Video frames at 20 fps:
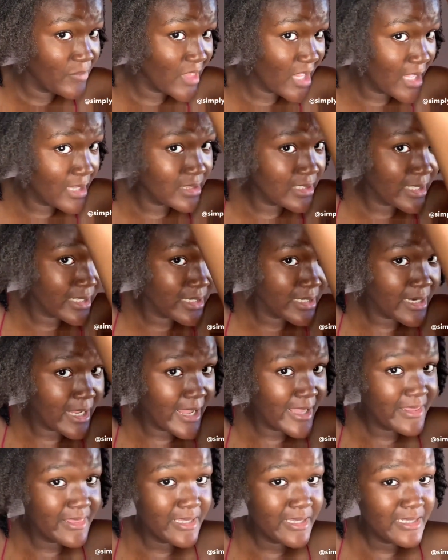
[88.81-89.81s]
and then
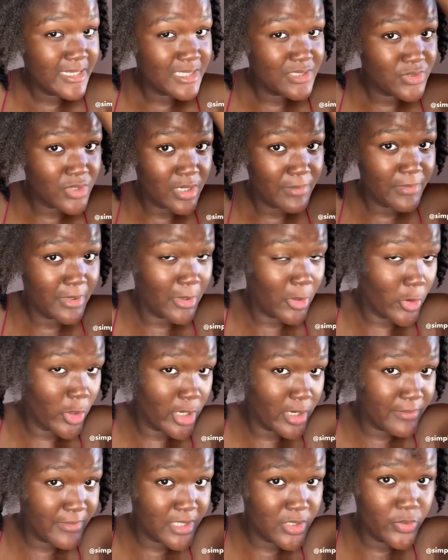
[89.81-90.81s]
I think that's what I'm
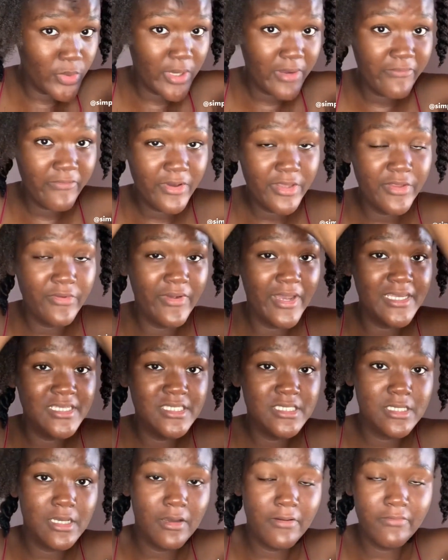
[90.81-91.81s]
going to be doing for the
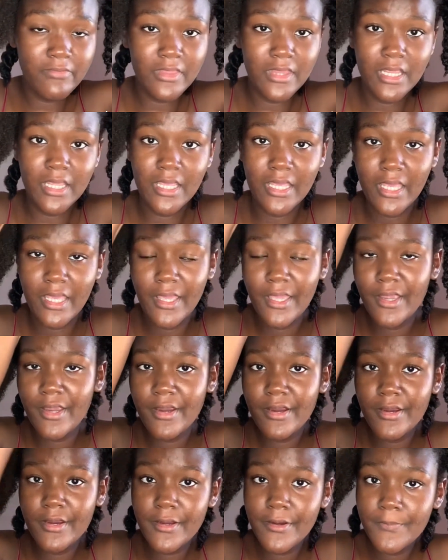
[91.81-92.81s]
rest of the
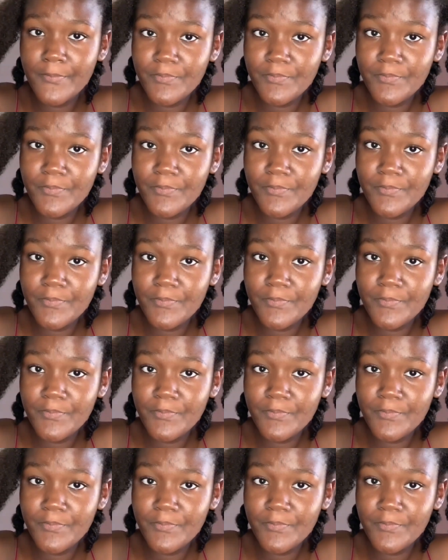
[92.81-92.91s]
hair.